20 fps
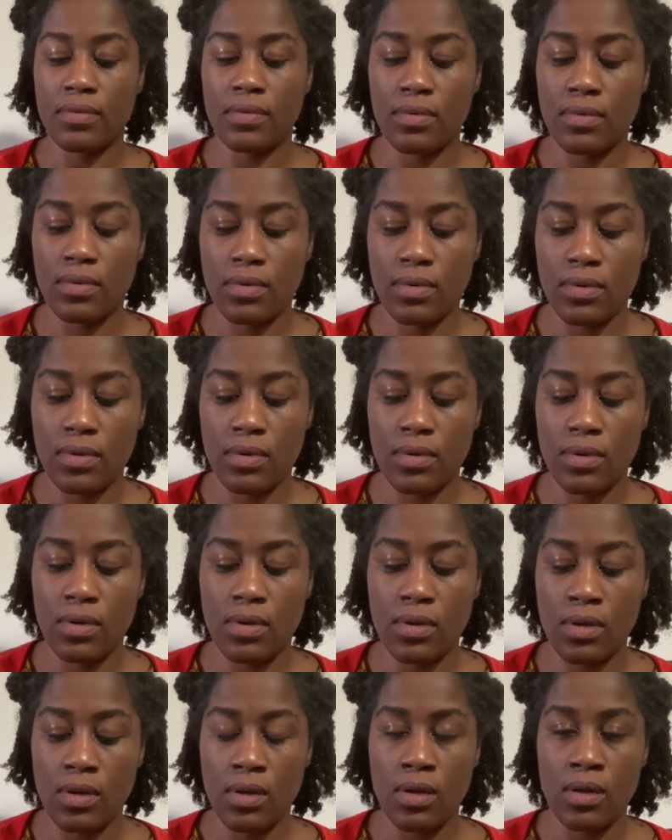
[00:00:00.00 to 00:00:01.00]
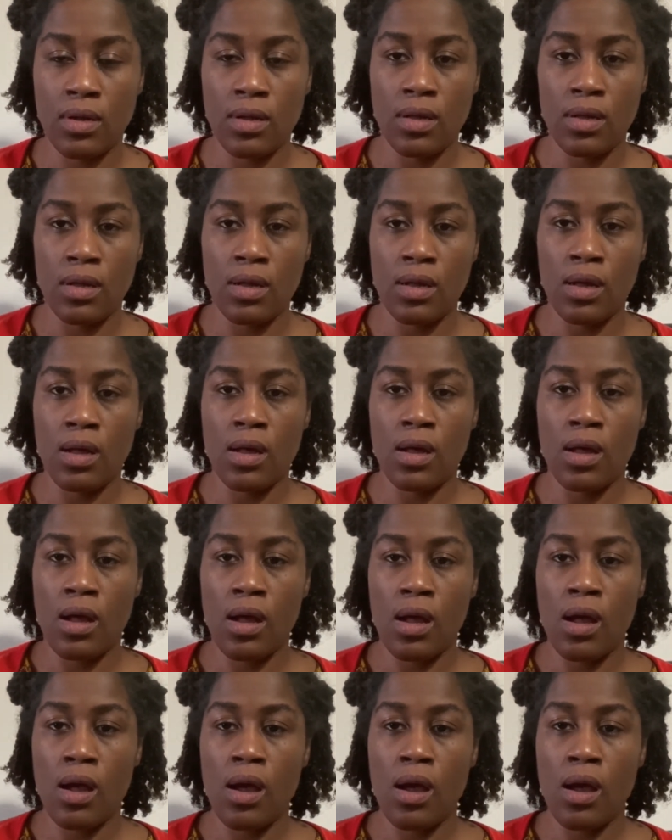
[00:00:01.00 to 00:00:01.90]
(silence)